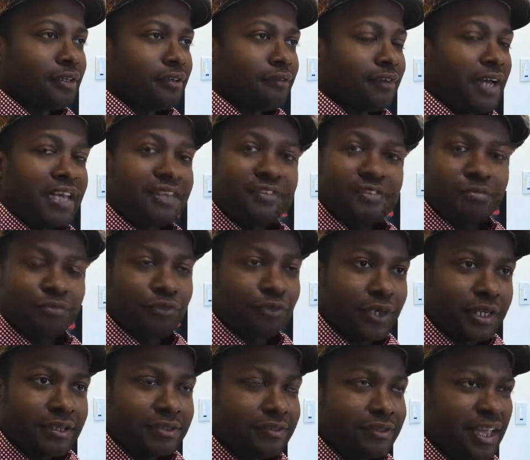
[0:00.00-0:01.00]
find some
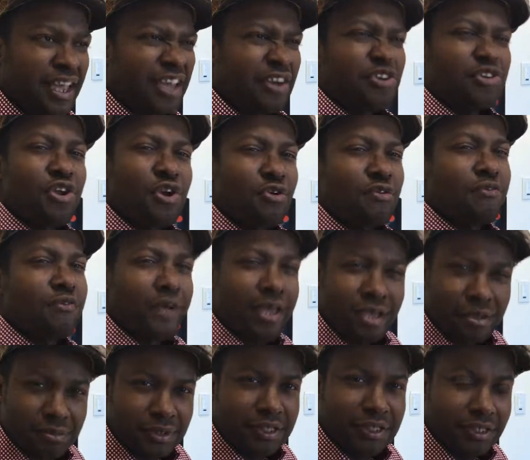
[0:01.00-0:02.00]
friends. I had no
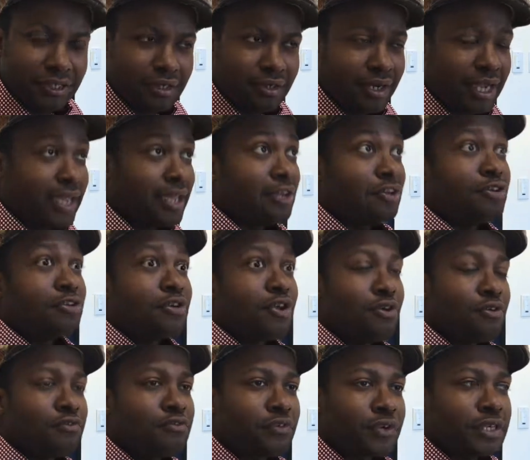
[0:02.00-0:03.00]
family here, I had
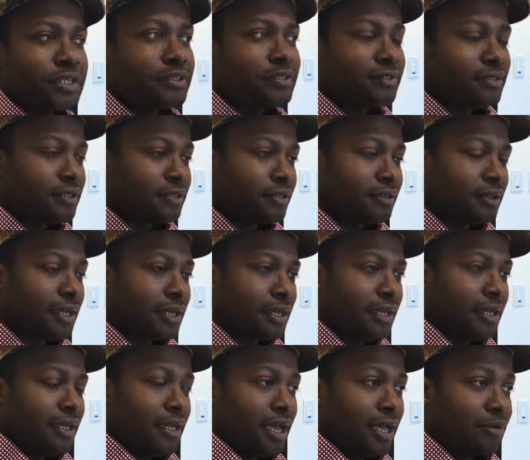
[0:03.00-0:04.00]
no friends here.
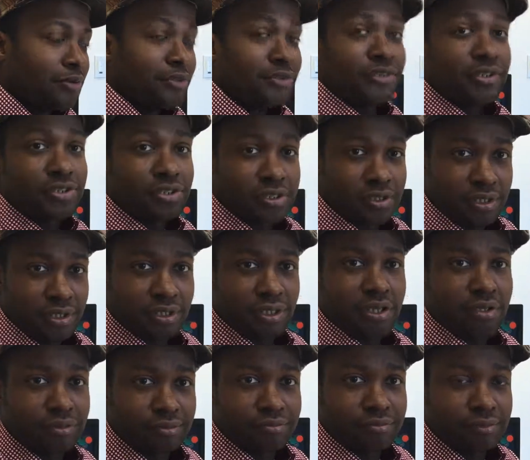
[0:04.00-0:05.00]
I was essentially
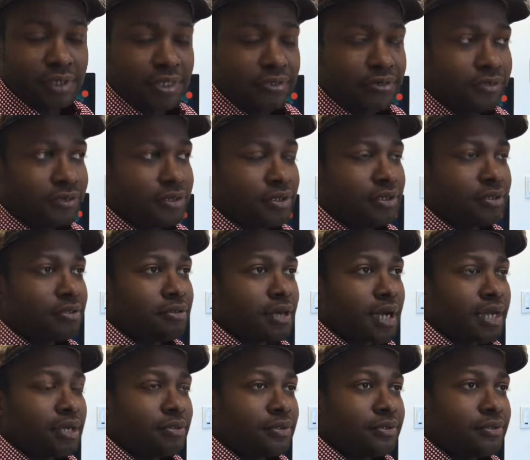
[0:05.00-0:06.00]
alone. And so
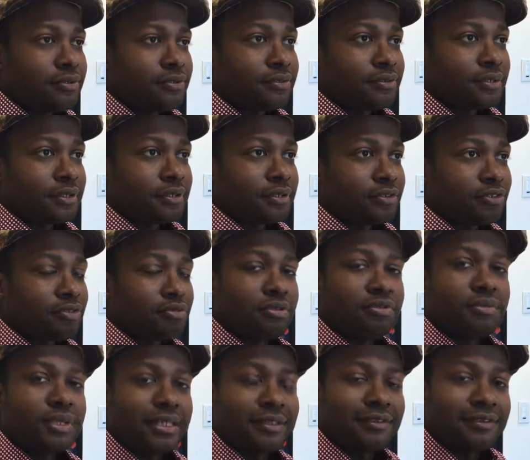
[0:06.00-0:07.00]
I was
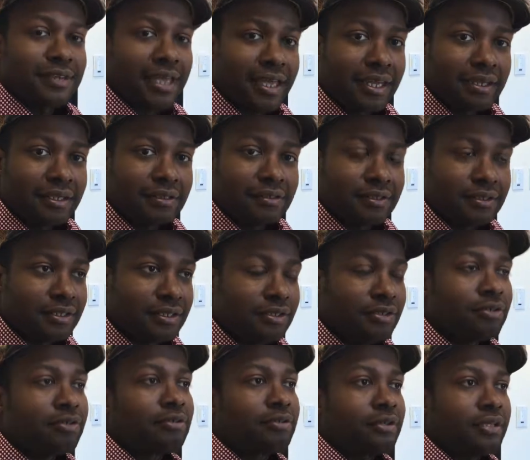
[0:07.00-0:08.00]
extremely excited to
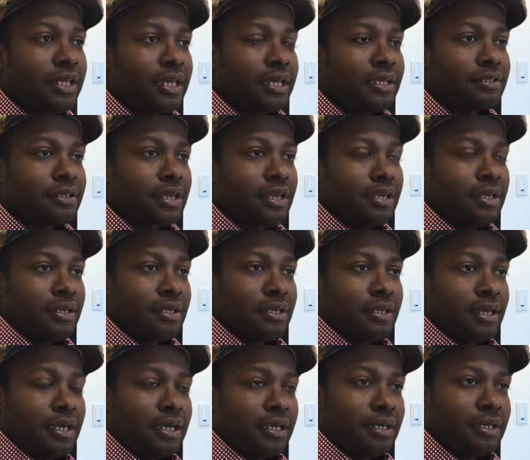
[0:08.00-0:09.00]
hear that
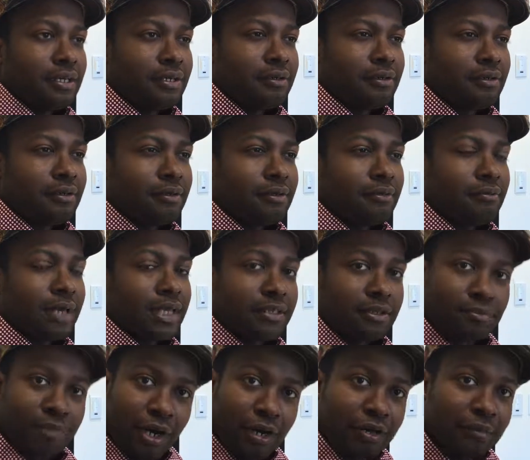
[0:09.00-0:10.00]
my
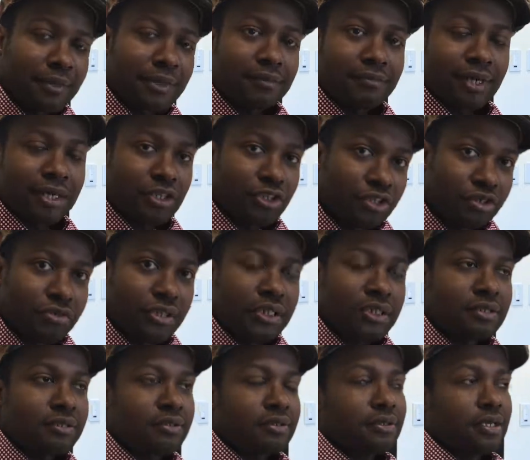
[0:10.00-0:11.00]
department, my
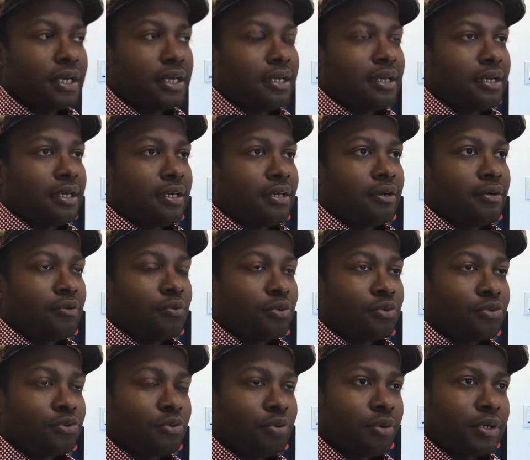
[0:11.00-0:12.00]
unit,
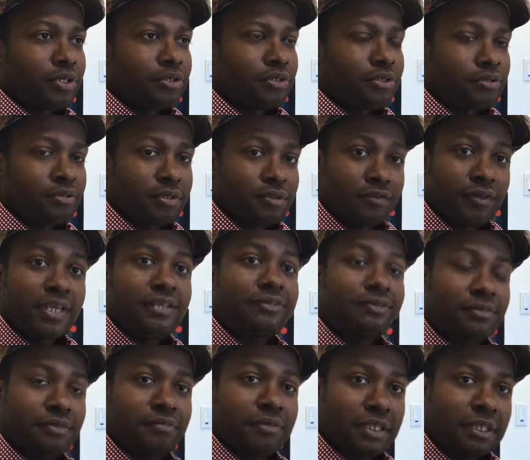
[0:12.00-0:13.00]
was going to
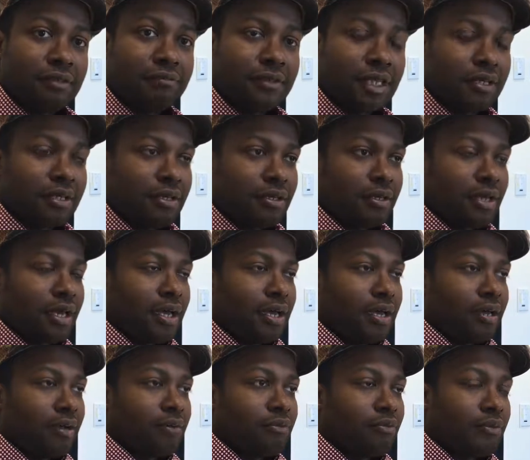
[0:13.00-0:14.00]
invest in me
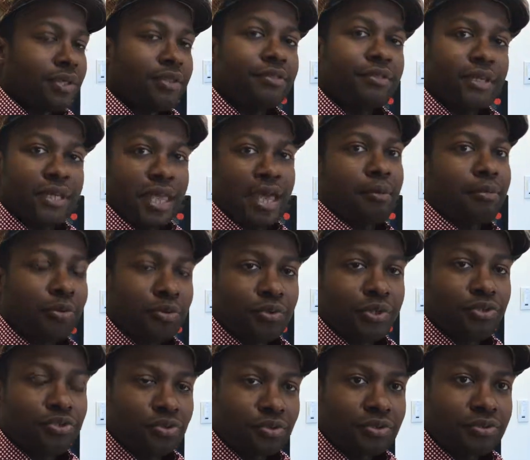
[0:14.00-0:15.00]
with the Capital
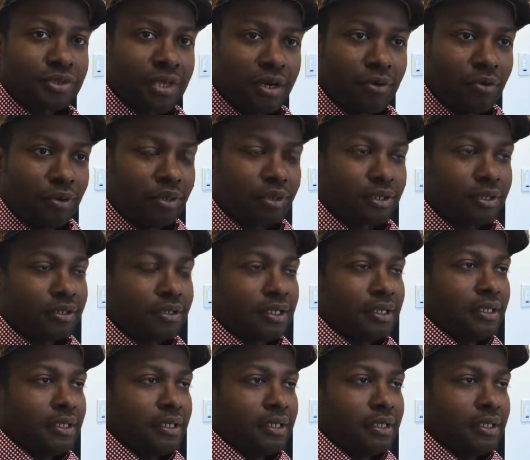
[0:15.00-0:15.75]
Resource Network